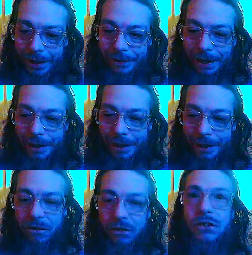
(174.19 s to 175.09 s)
stays
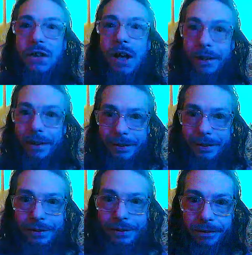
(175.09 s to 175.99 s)
on silent.